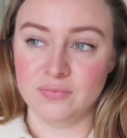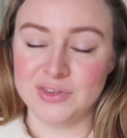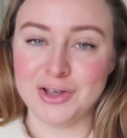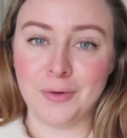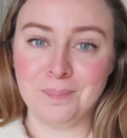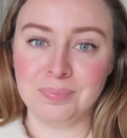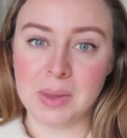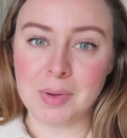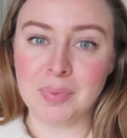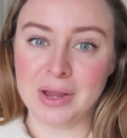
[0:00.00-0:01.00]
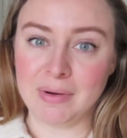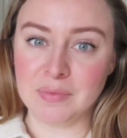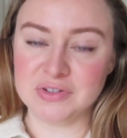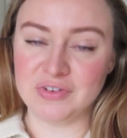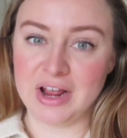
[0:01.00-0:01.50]
So maybe I'll play around
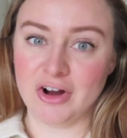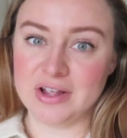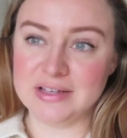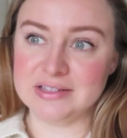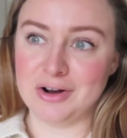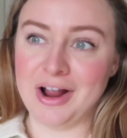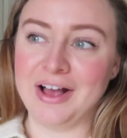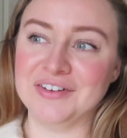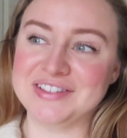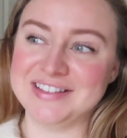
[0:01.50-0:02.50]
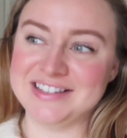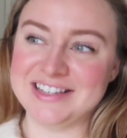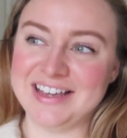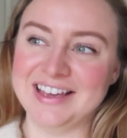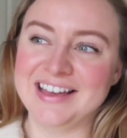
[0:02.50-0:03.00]
with different areas in our house and
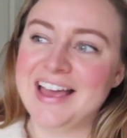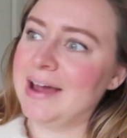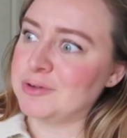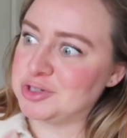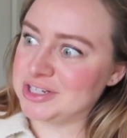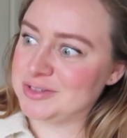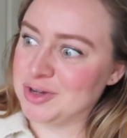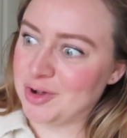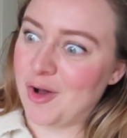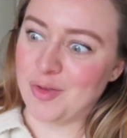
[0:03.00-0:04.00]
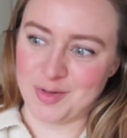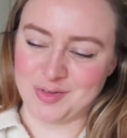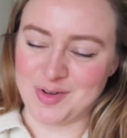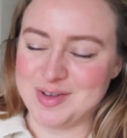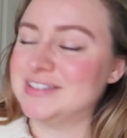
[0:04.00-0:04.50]
see. After I just took all
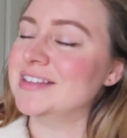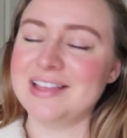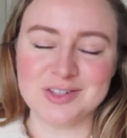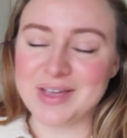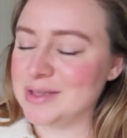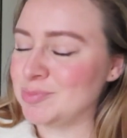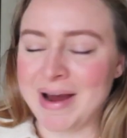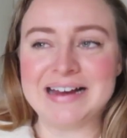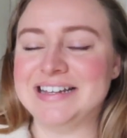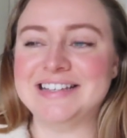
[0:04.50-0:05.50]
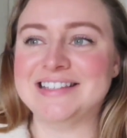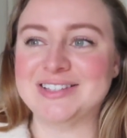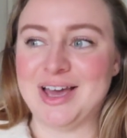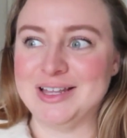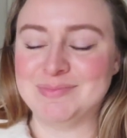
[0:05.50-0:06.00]
those photos. That's okay, it's practice.
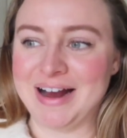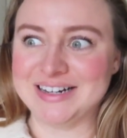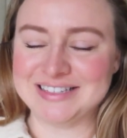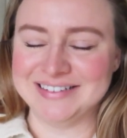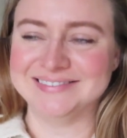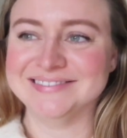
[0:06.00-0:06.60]
It's good, it's practice.